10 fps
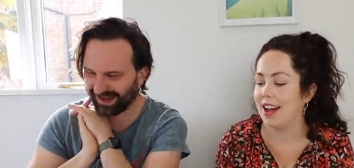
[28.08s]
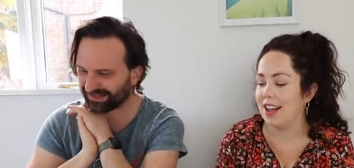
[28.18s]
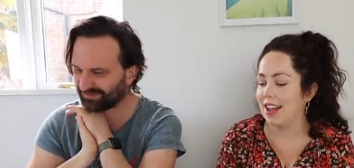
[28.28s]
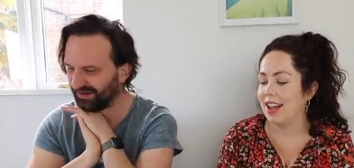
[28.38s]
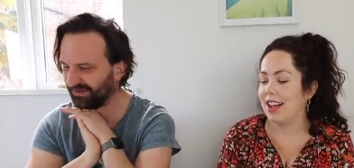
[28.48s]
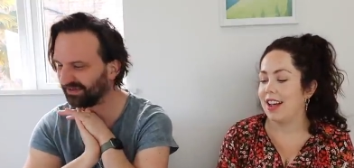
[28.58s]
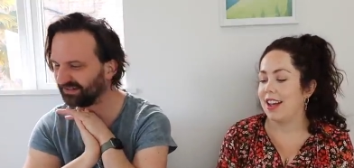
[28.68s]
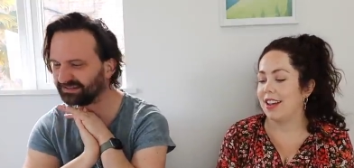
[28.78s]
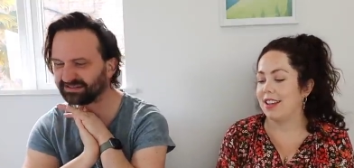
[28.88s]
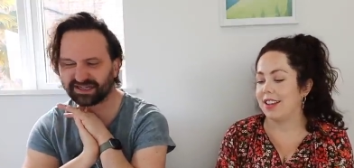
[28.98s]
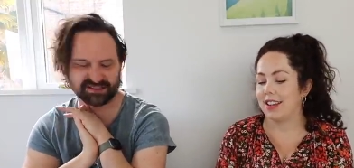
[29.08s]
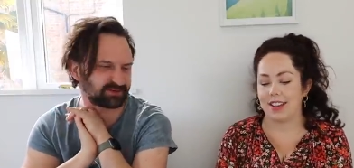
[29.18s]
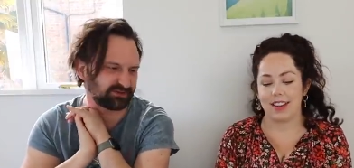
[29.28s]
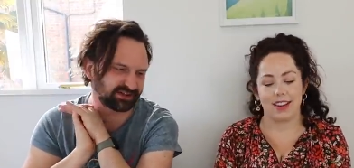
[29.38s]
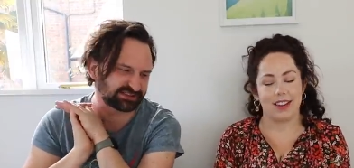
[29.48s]
Speaker 1: caterpillar versus
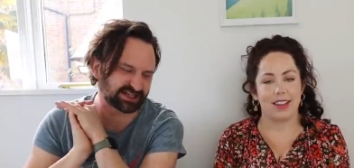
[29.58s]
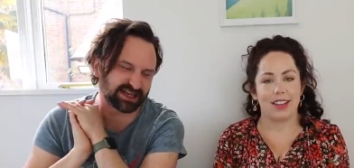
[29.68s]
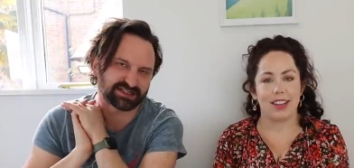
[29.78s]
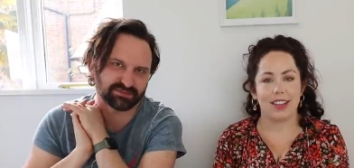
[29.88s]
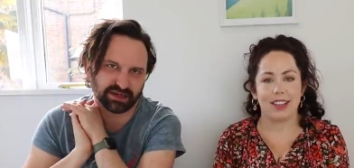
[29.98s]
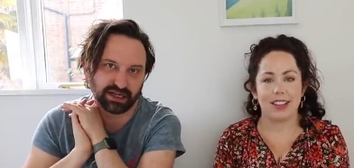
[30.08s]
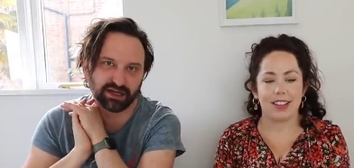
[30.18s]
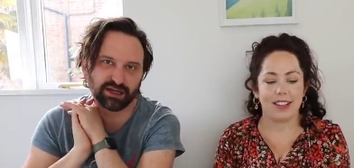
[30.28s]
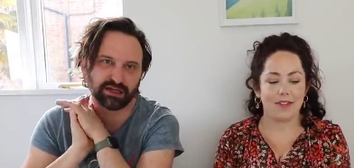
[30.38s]
caterpillar versus caterpillar.